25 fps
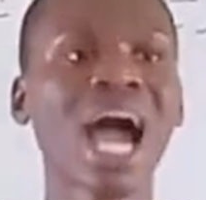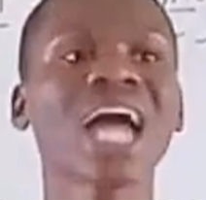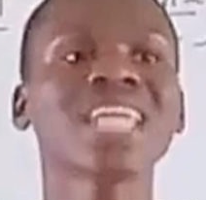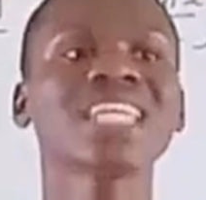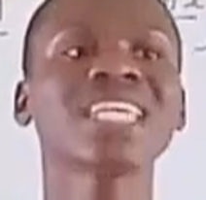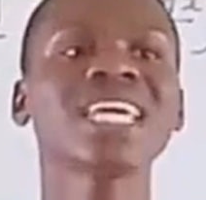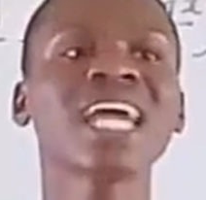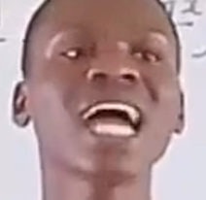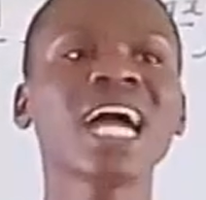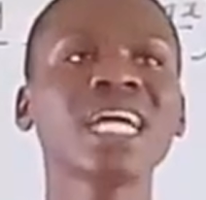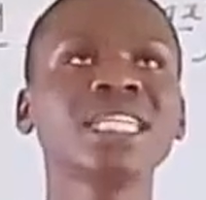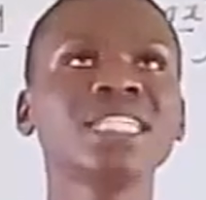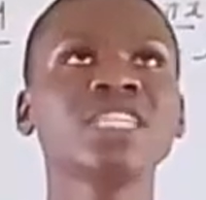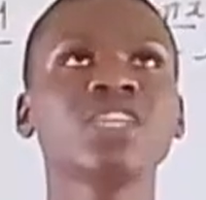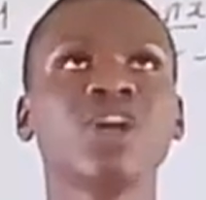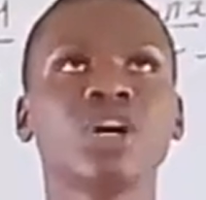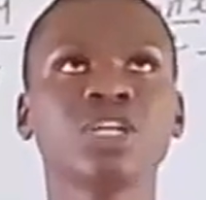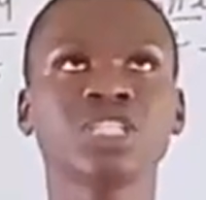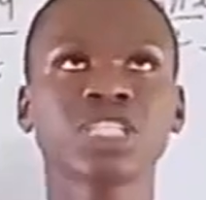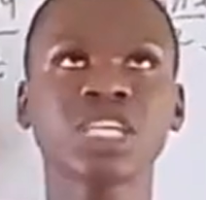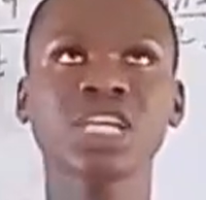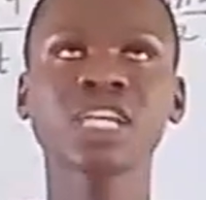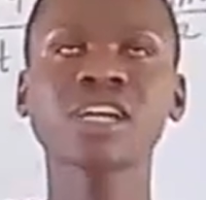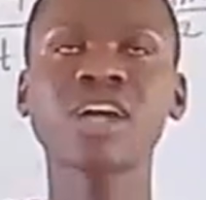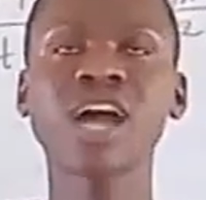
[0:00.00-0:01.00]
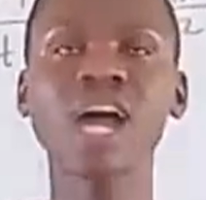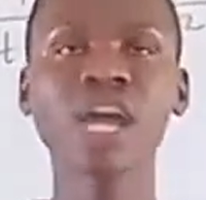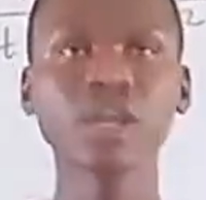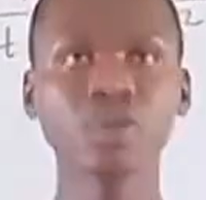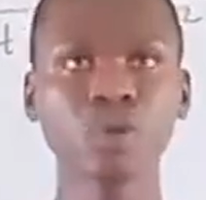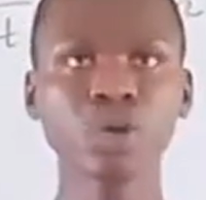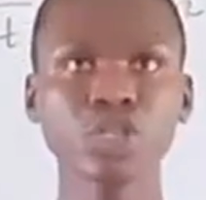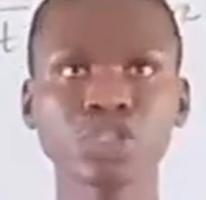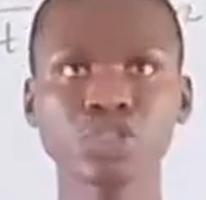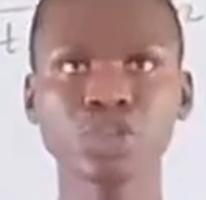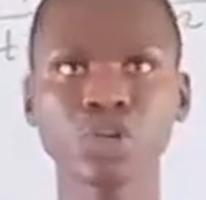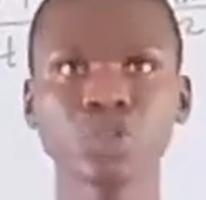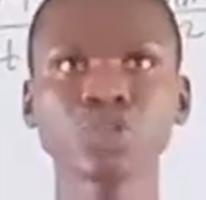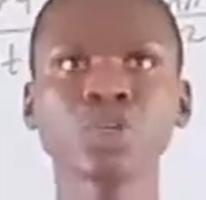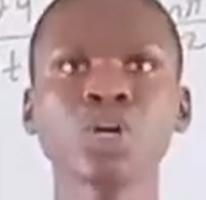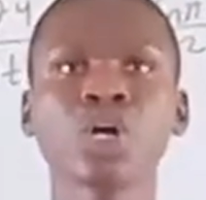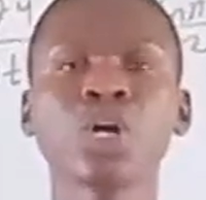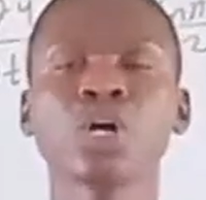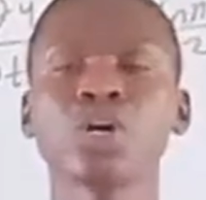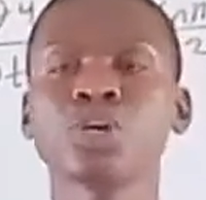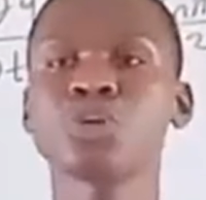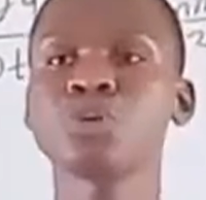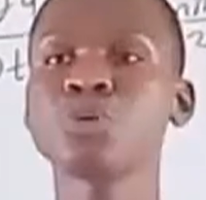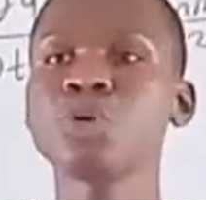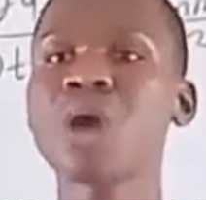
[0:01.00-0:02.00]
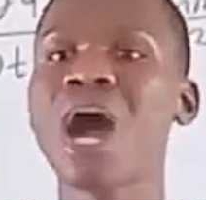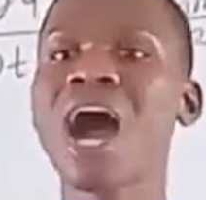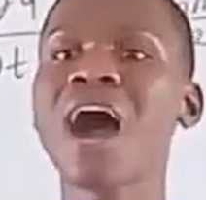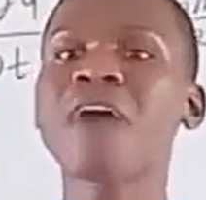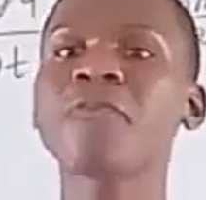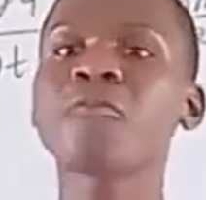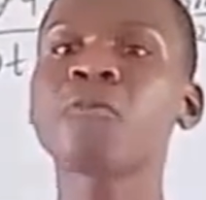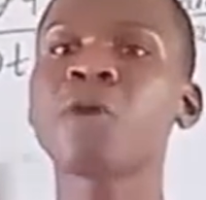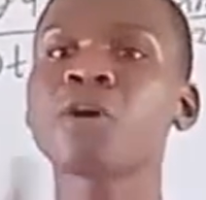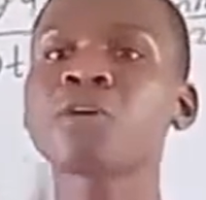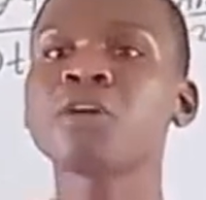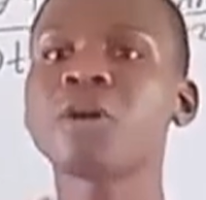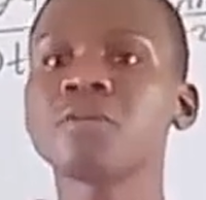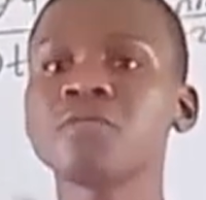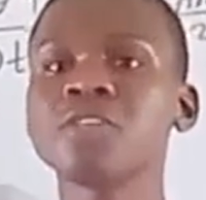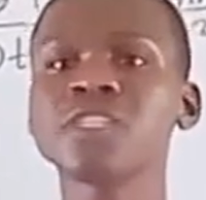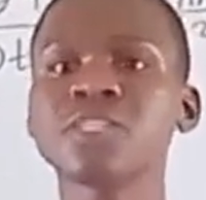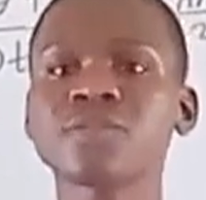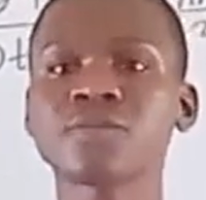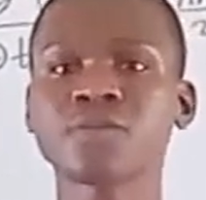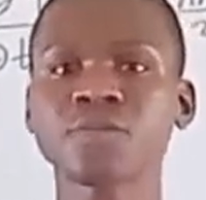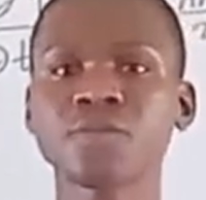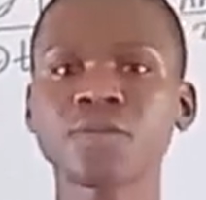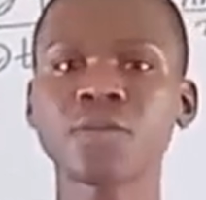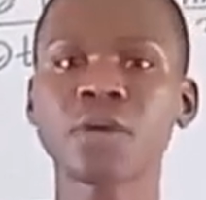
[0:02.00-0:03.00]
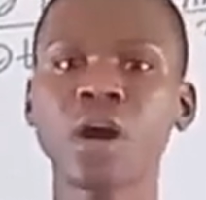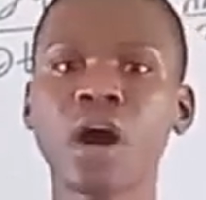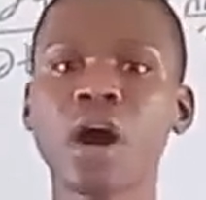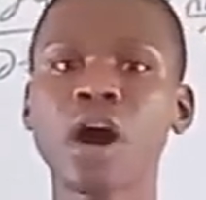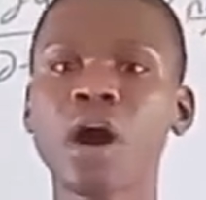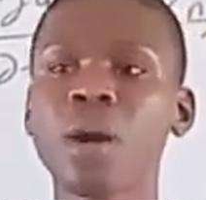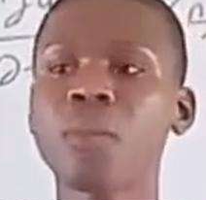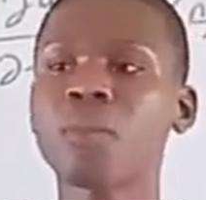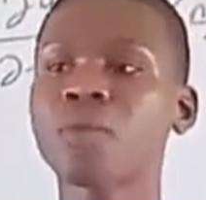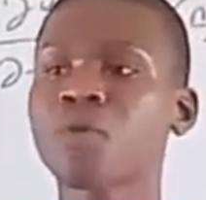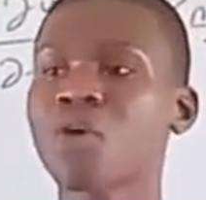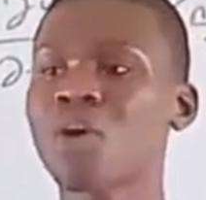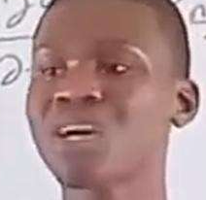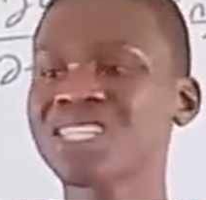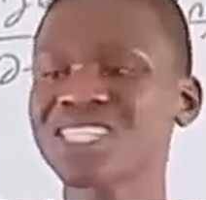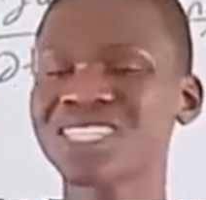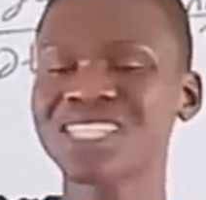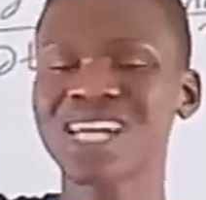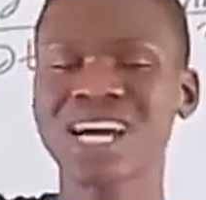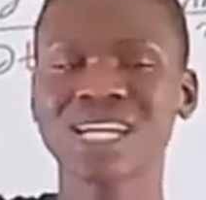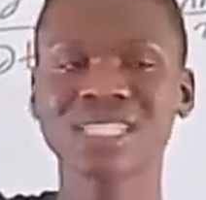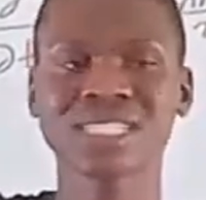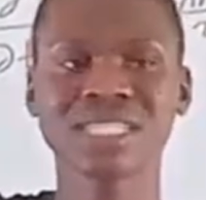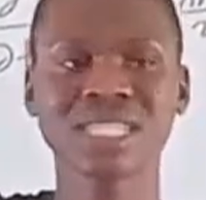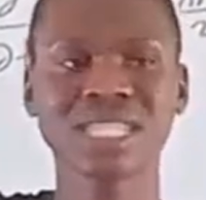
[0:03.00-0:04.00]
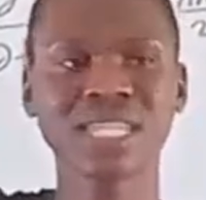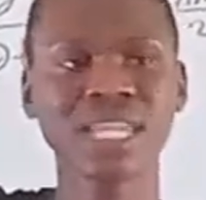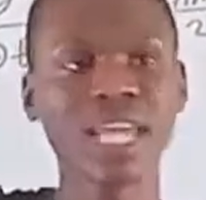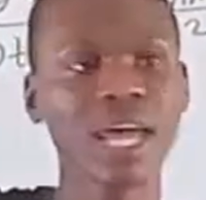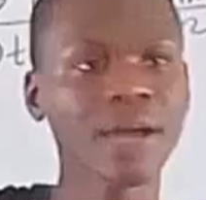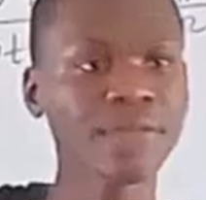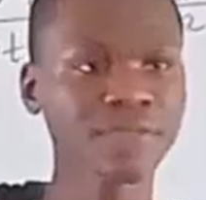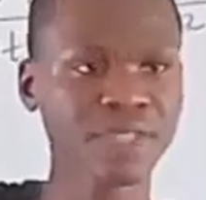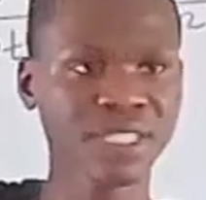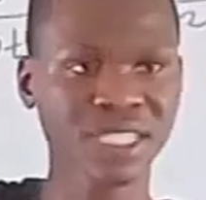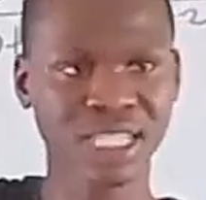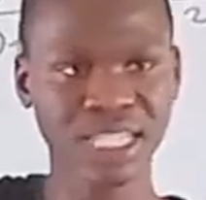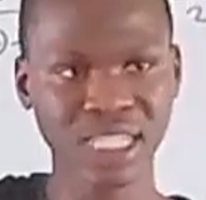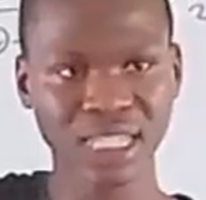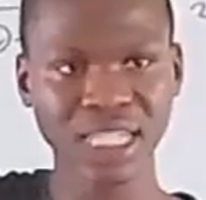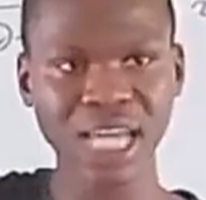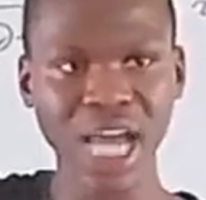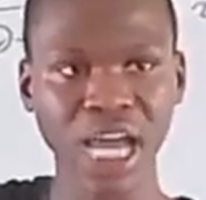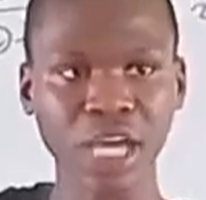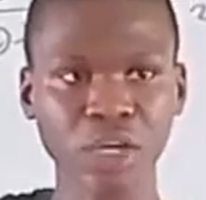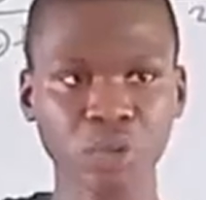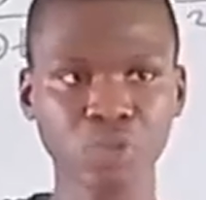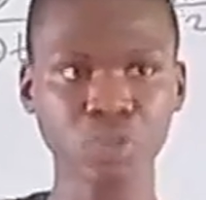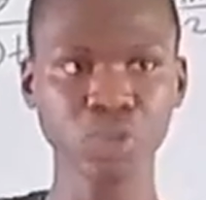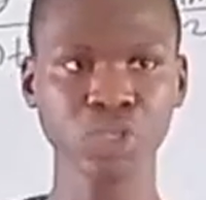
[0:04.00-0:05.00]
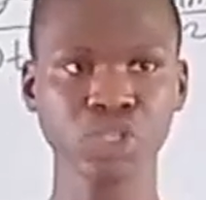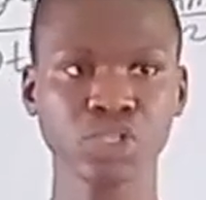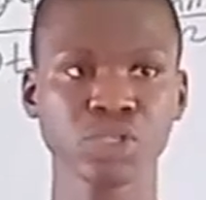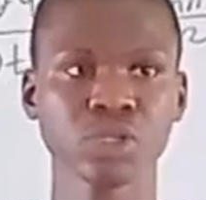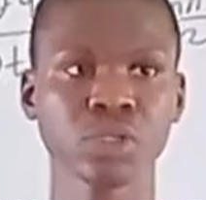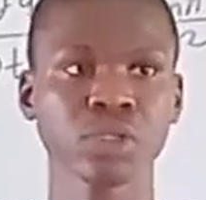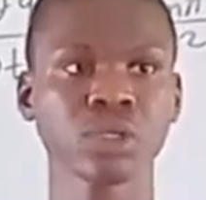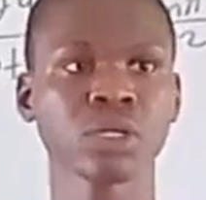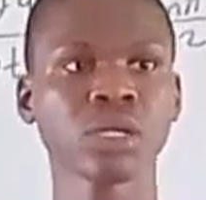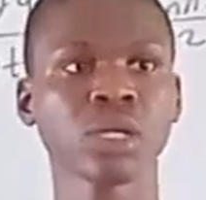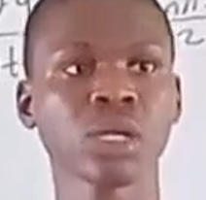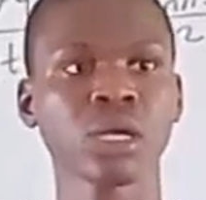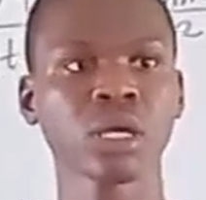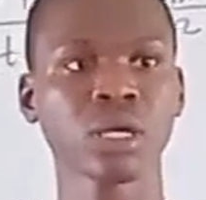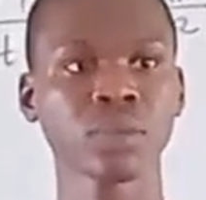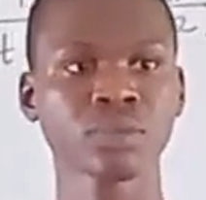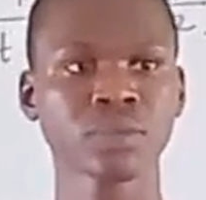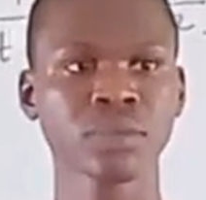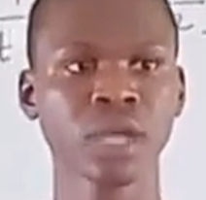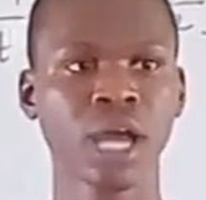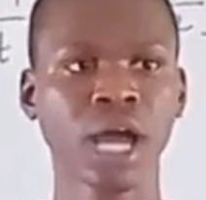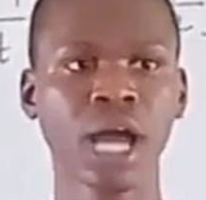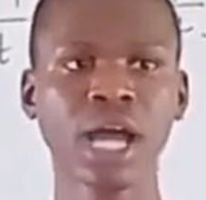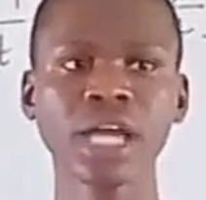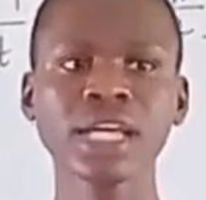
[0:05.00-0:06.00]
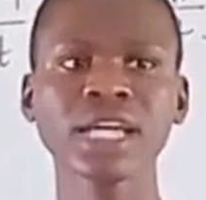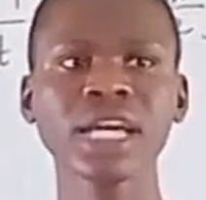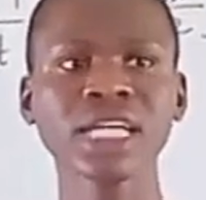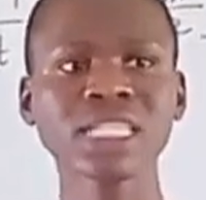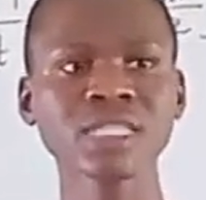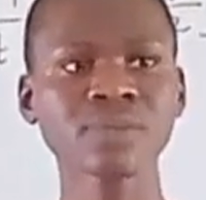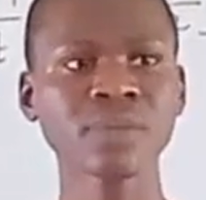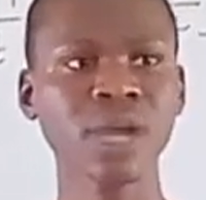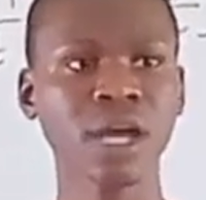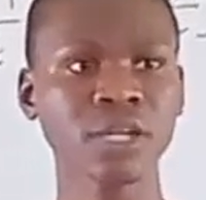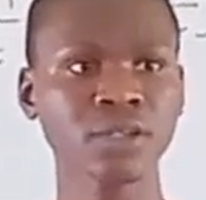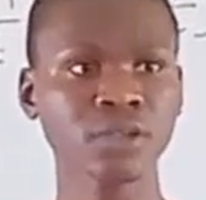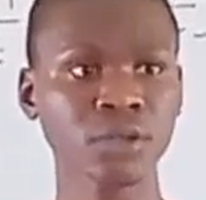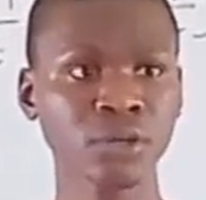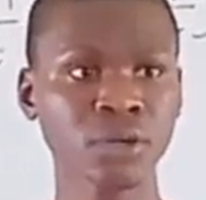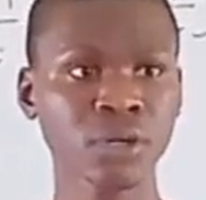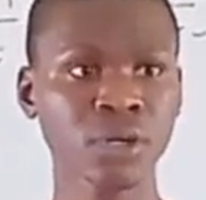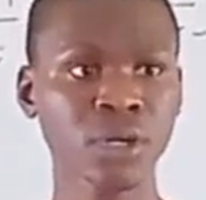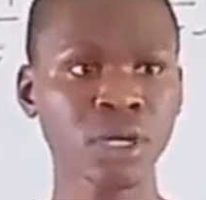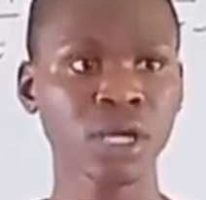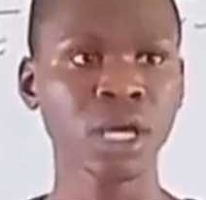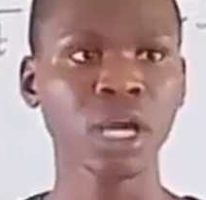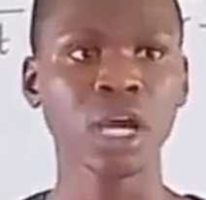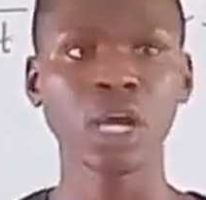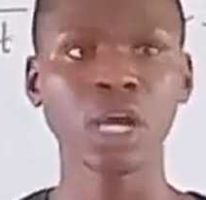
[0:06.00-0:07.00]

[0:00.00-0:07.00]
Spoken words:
At the end, in your general equation, you have one of these constants left in that equation. Are you getting me at all?